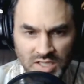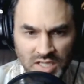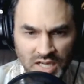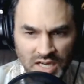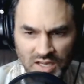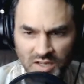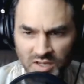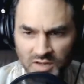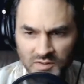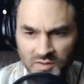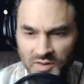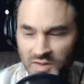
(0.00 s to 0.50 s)
gotta
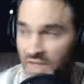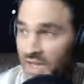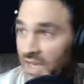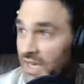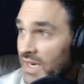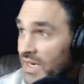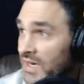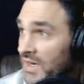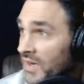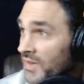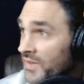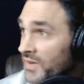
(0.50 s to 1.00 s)
look for that
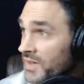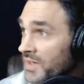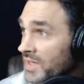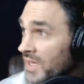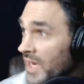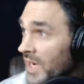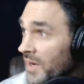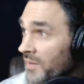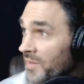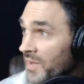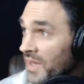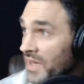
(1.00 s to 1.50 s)
another
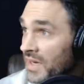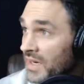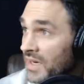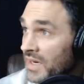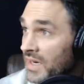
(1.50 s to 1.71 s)
time then.